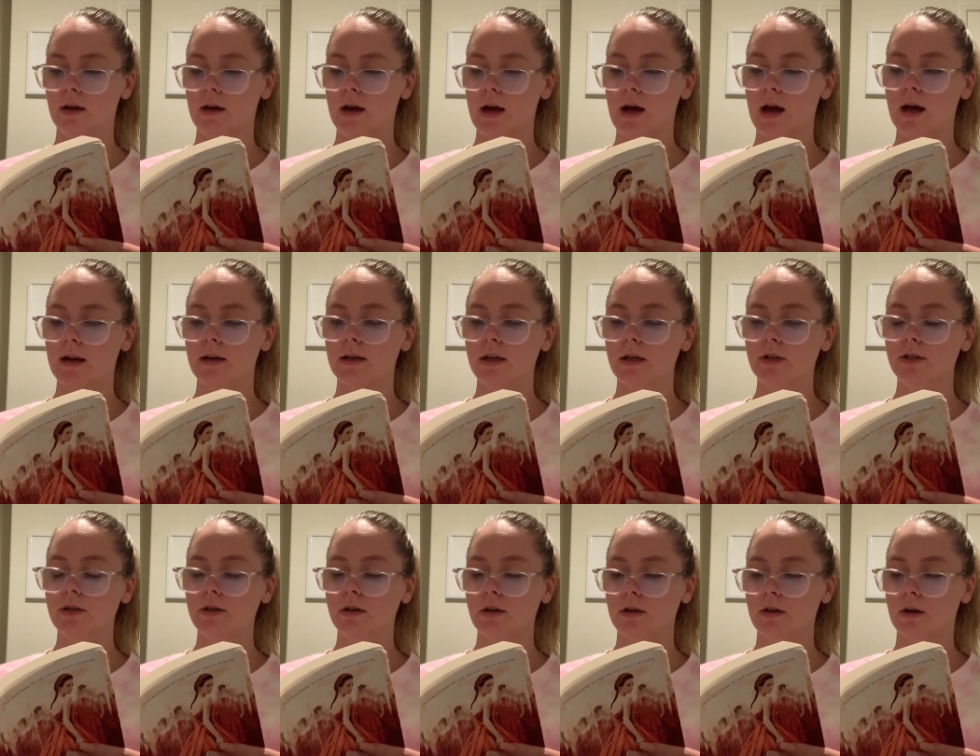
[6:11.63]
I need
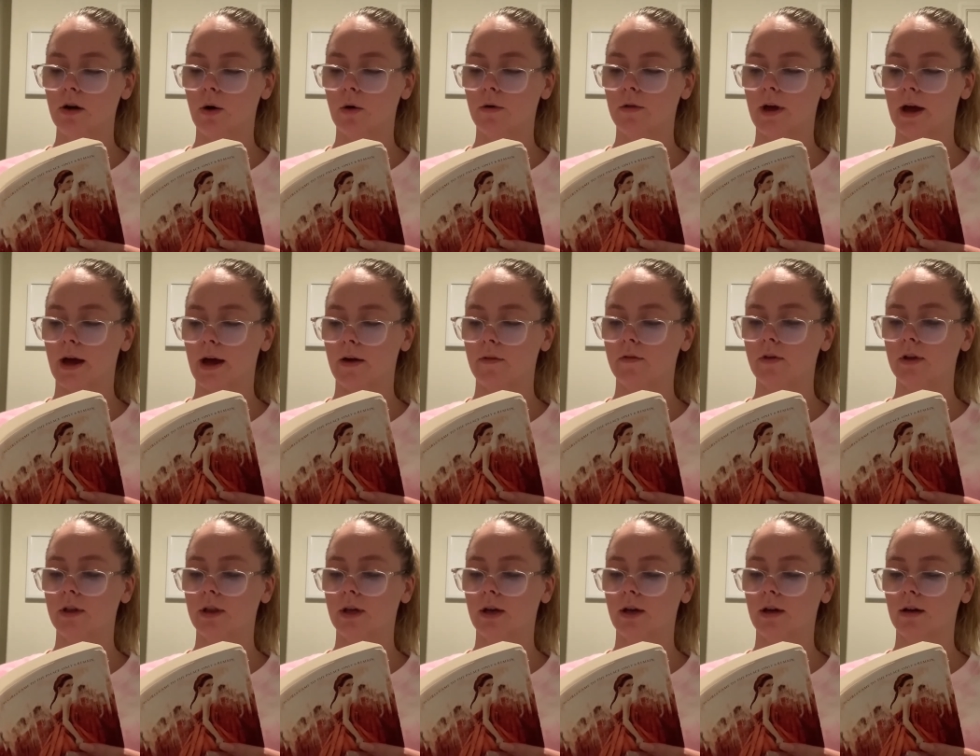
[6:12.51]
you to know that
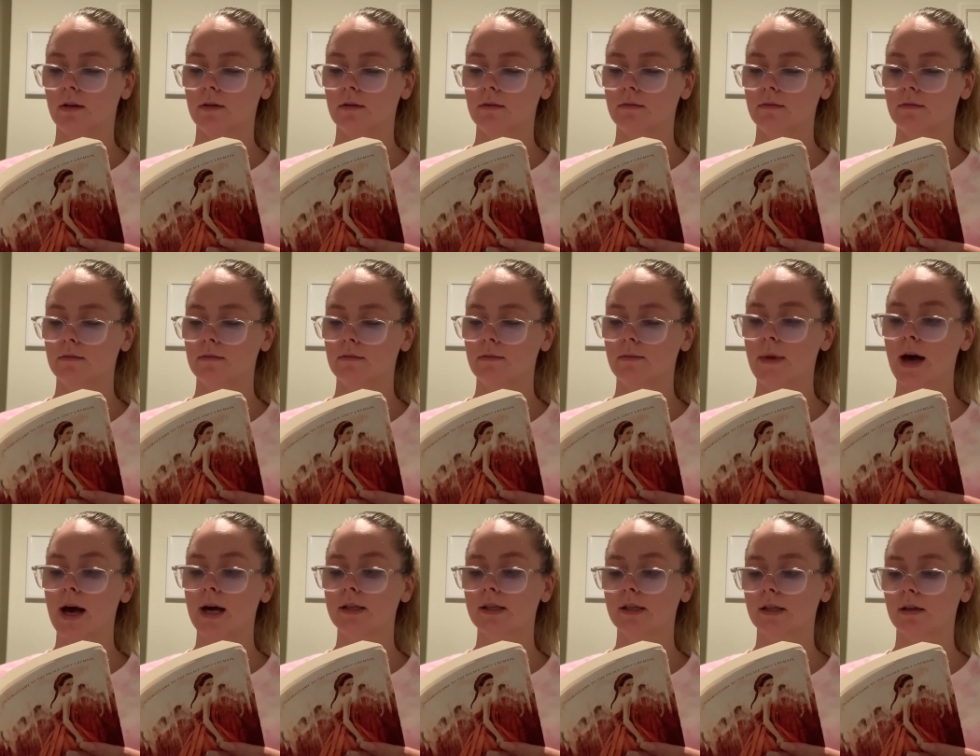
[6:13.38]
everything...
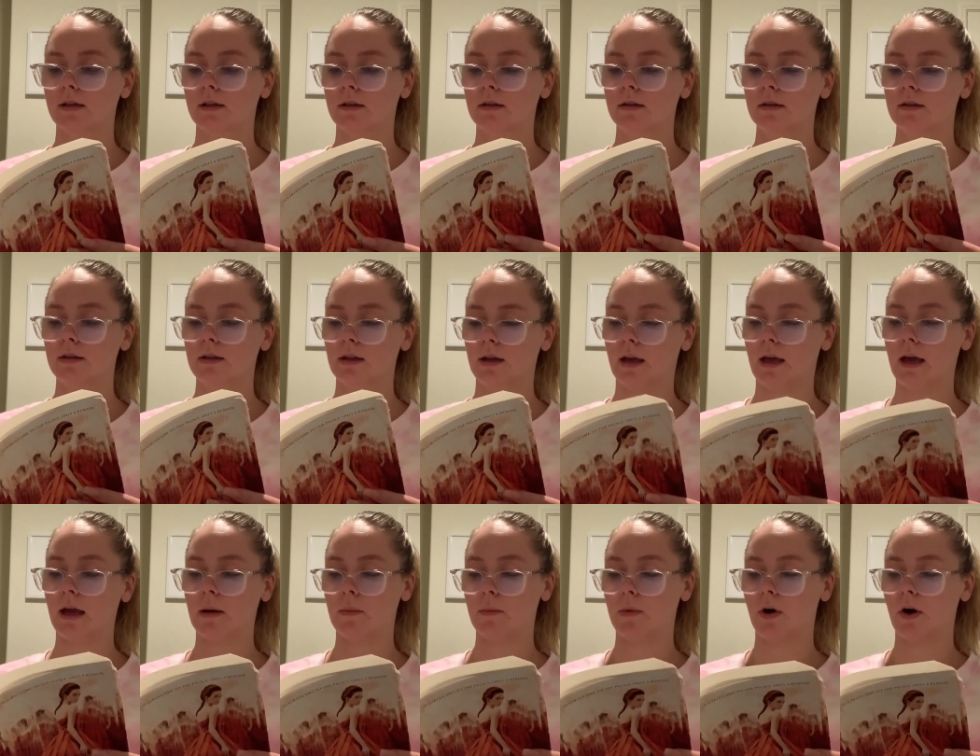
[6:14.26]
Maxon, the
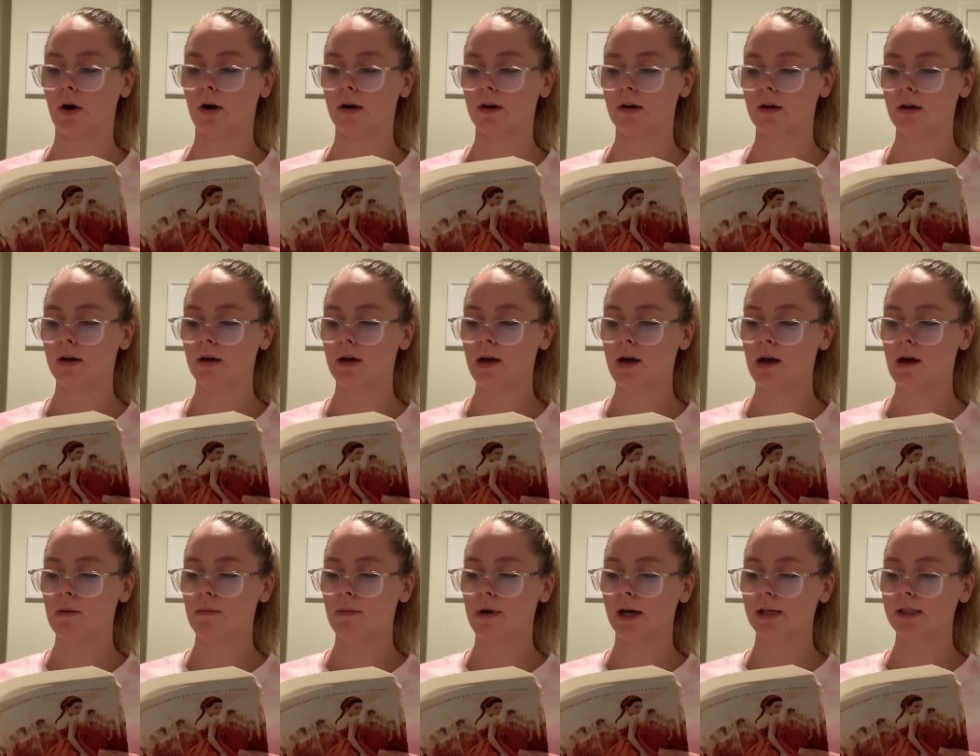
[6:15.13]
king barked.
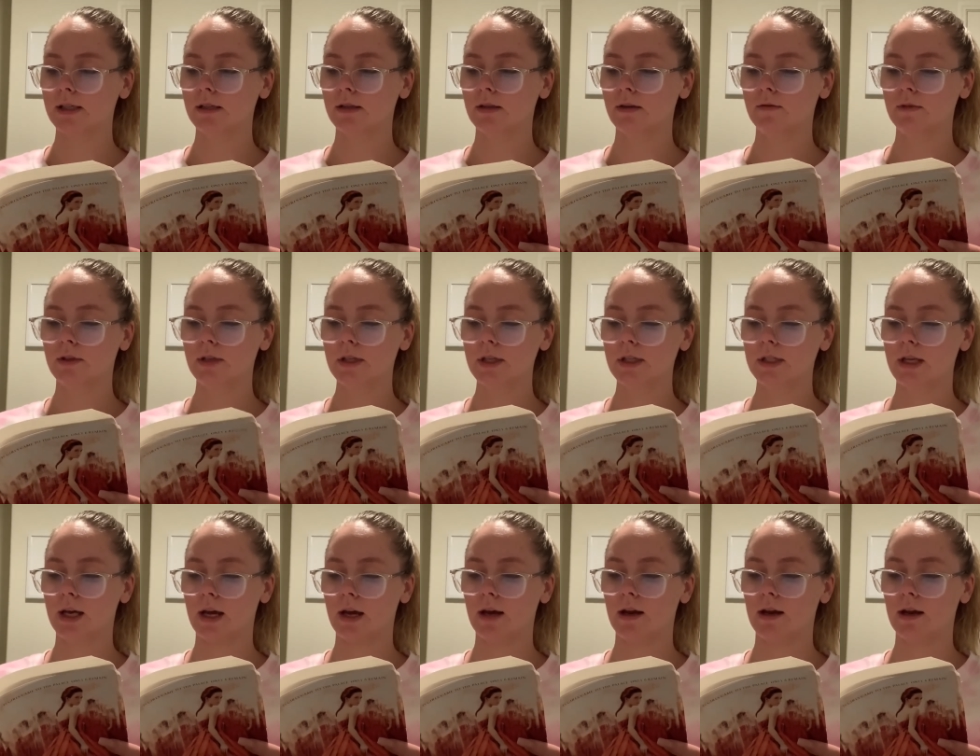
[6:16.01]
Maxon lifted his
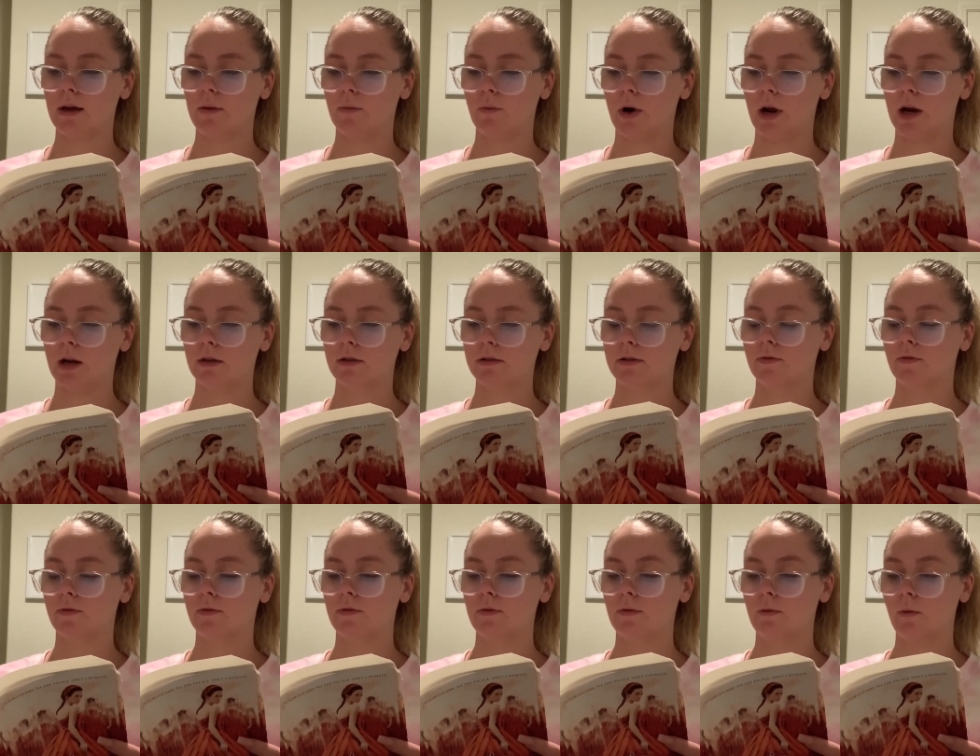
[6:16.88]
head and waited,
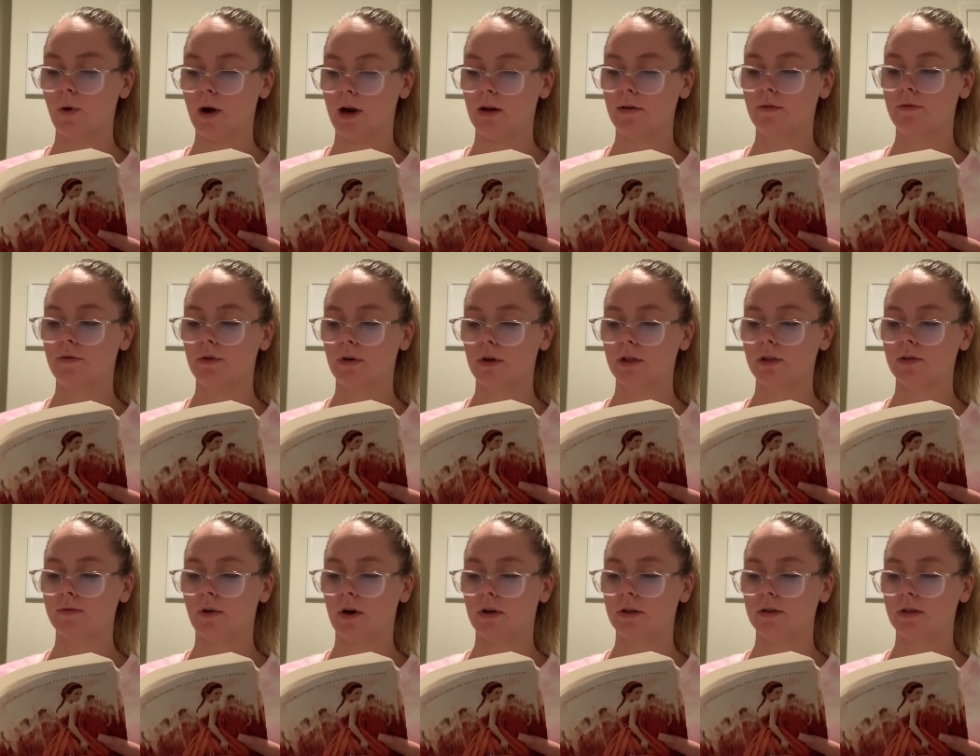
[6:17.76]
waited for his
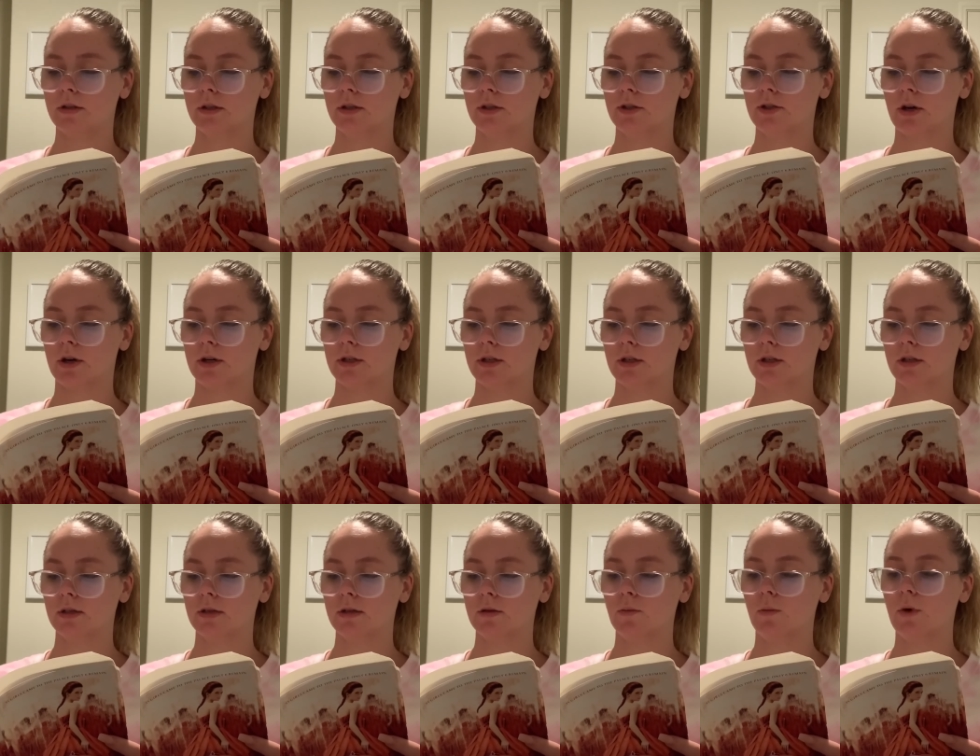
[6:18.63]
father's
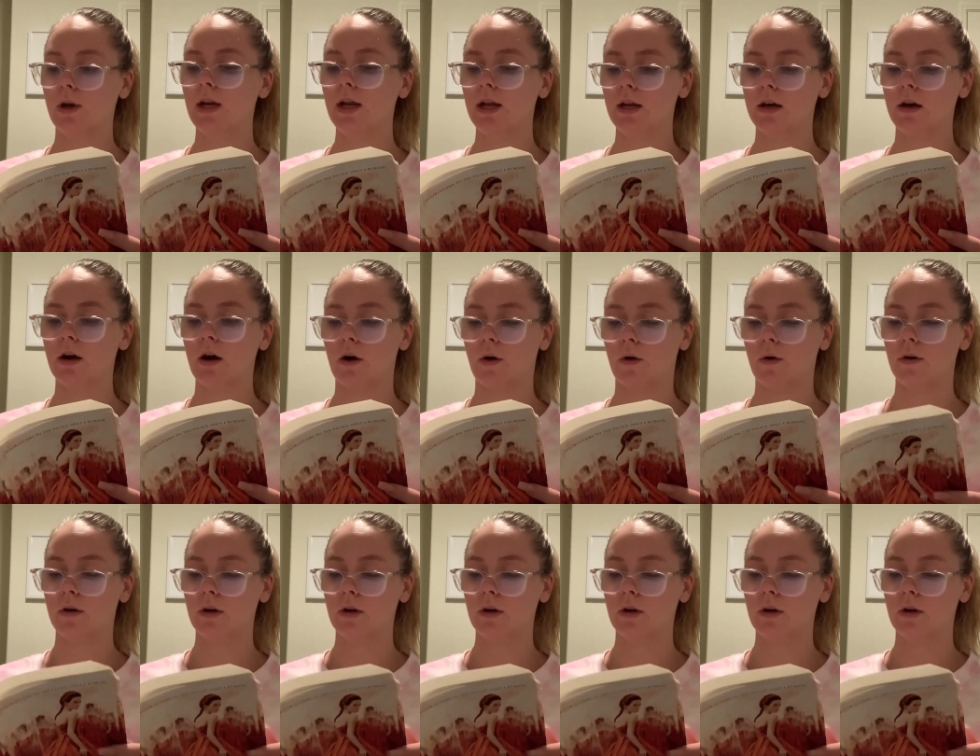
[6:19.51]
instructions. We need to go.